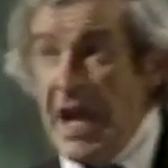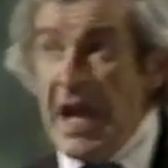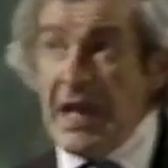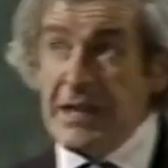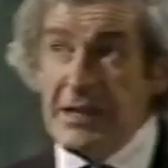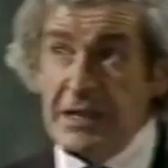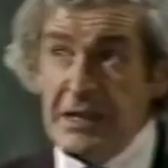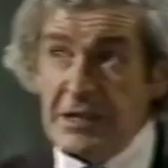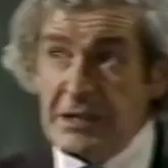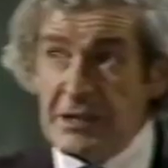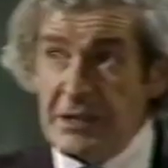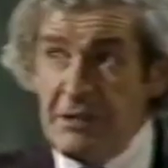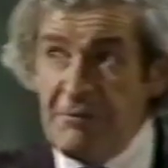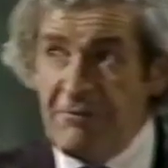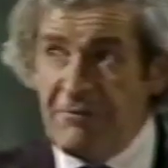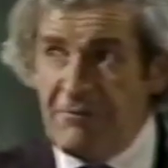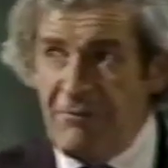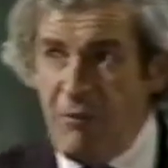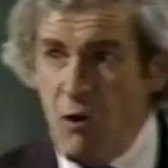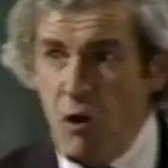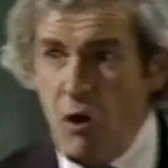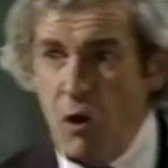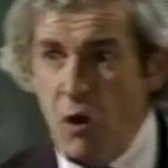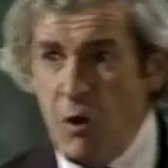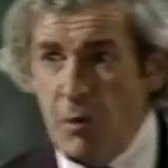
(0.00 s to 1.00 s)
And this
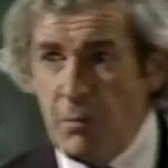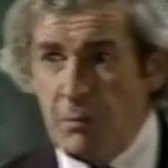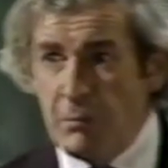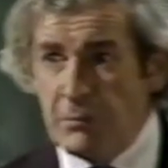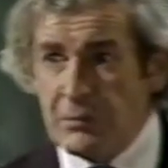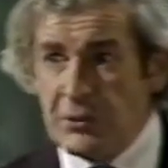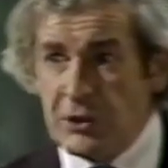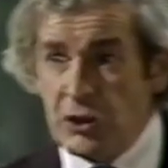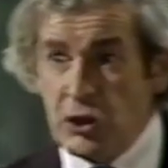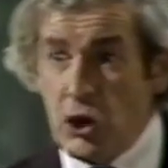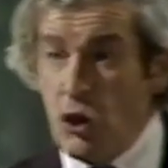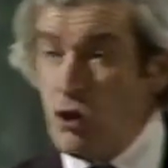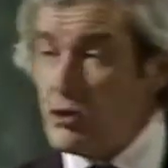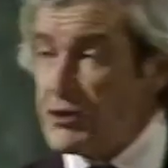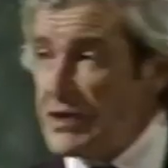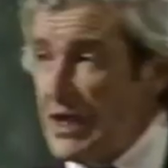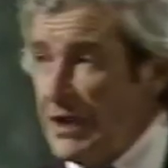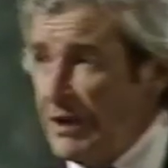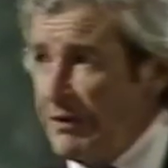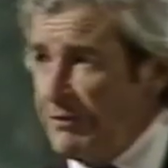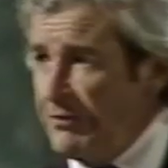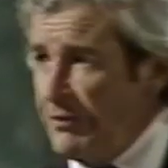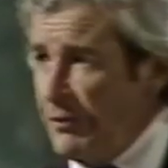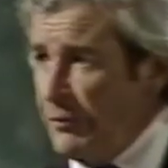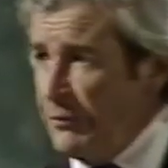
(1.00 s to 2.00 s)
informs your
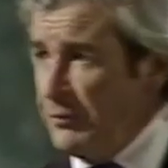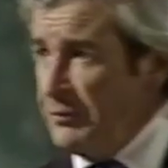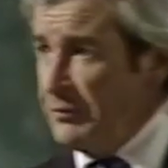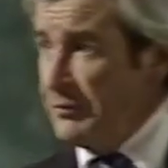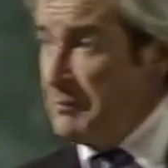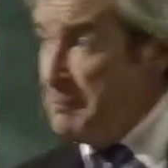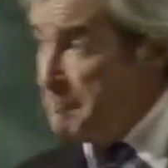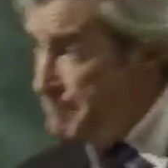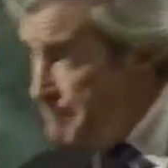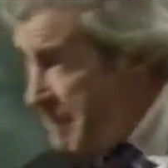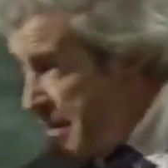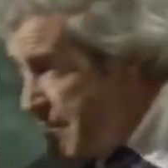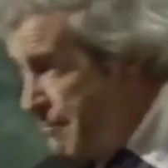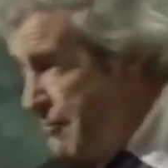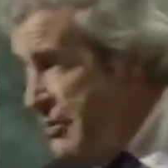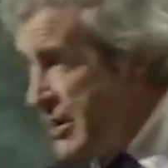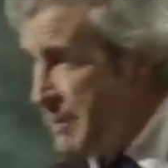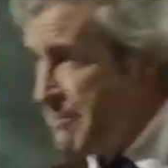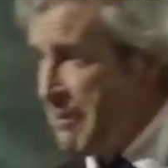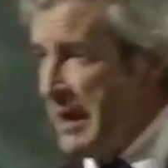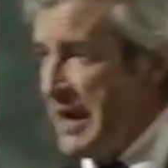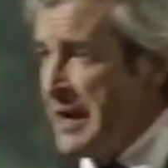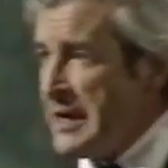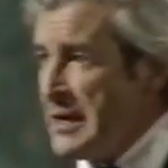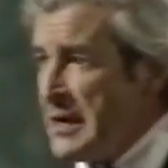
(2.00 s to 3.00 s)
telephone
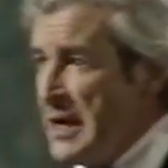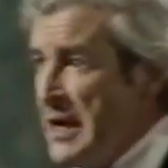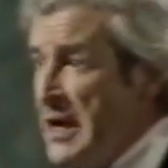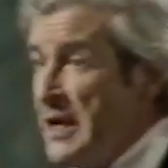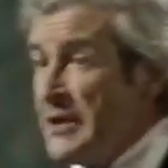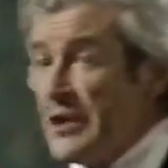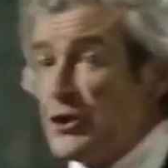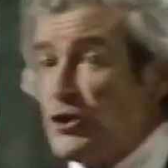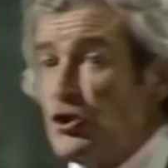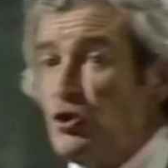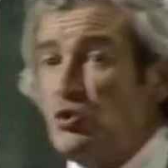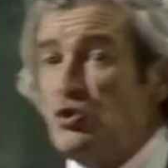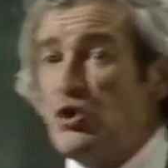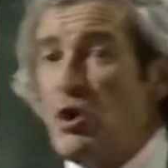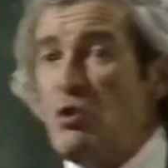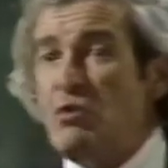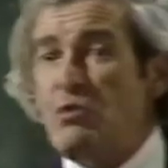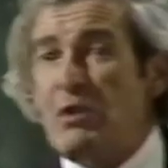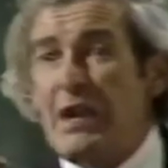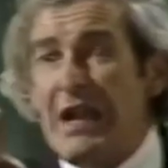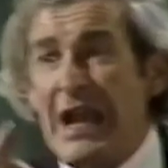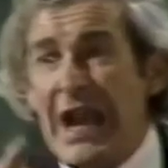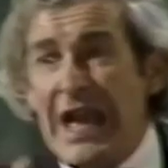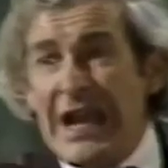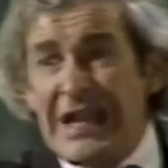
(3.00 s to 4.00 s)
memory bank that you
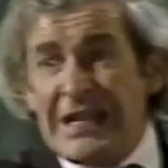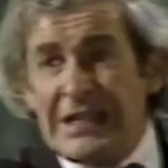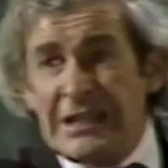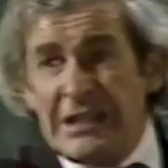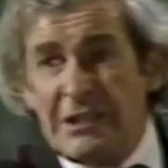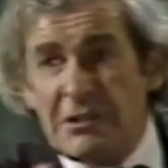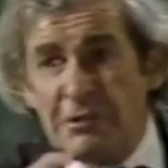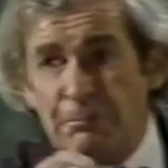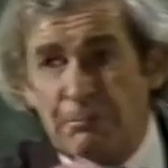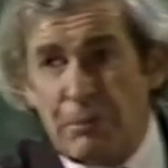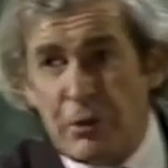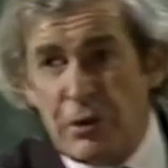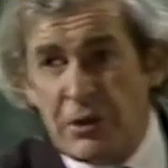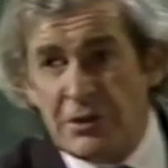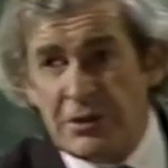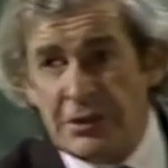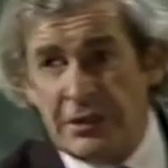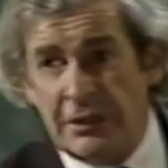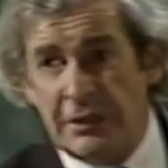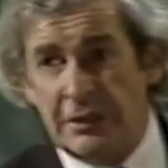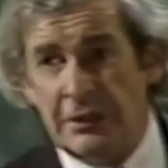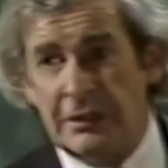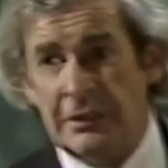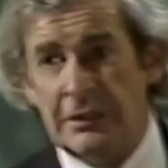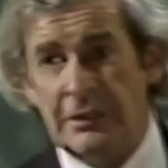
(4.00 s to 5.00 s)
don't like this
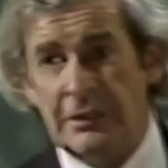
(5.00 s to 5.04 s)
person.